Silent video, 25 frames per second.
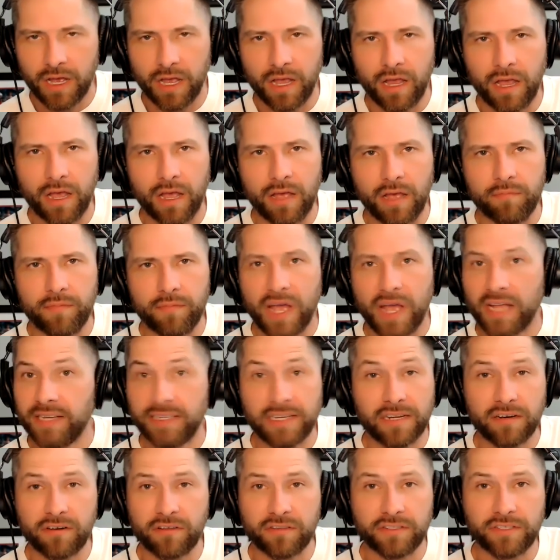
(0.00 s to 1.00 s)
I
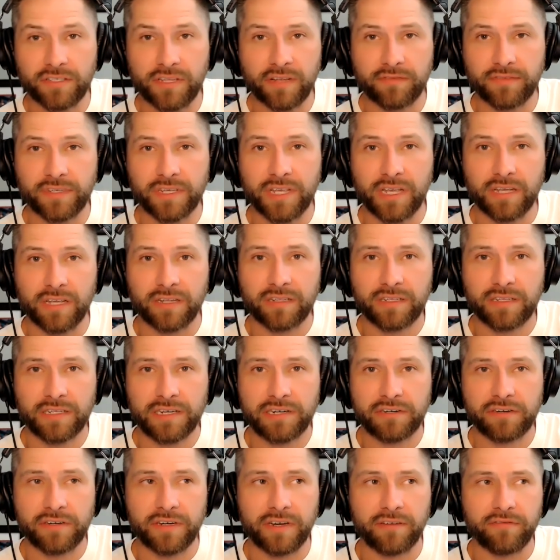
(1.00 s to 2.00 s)
did all the stuff to get
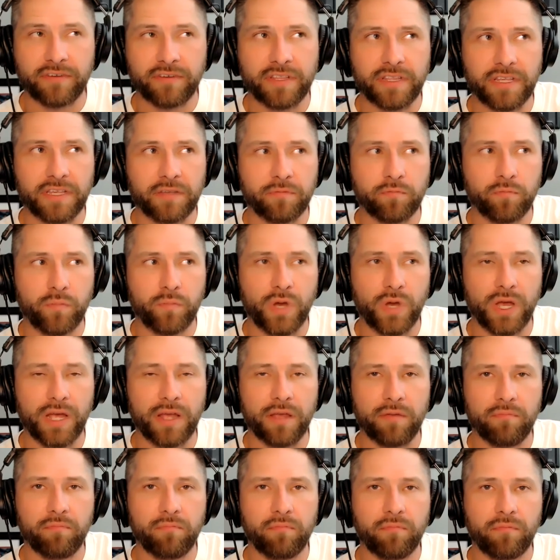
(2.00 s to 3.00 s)
cleared and everything,
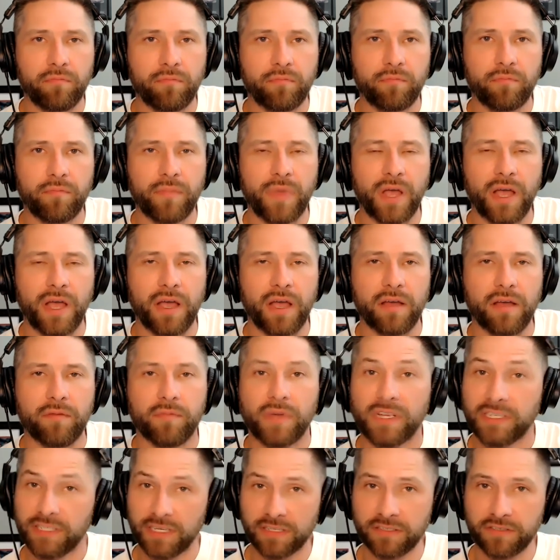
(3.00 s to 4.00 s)
but
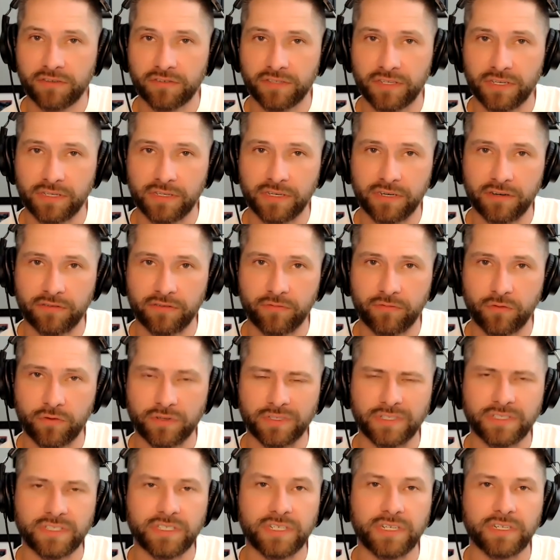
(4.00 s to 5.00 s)
my sister's in the Air
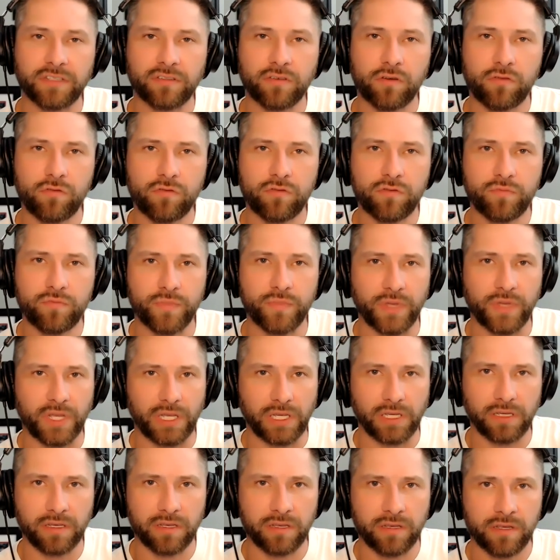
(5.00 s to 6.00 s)
Force, and she had told
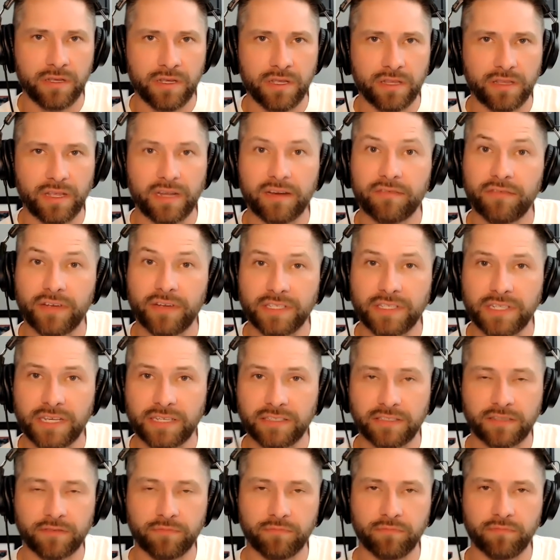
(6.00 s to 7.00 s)
me that if I take
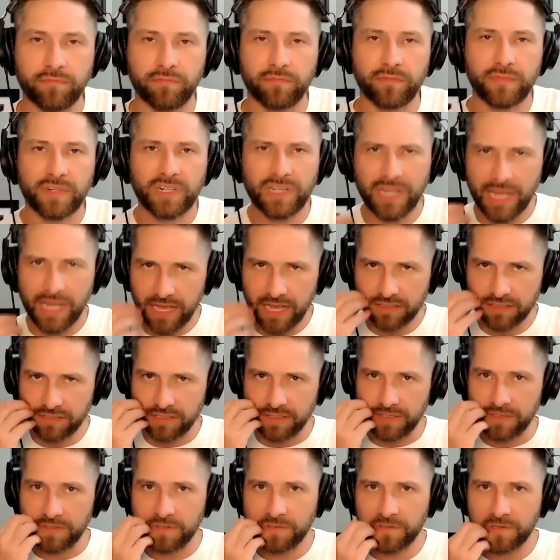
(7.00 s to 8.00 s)
some
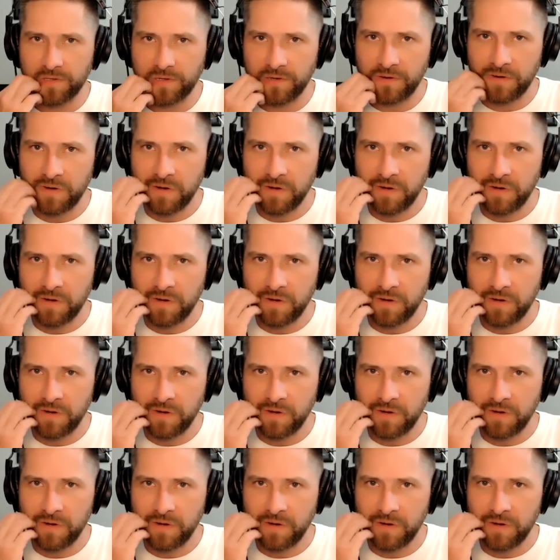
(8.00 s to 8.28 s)
classes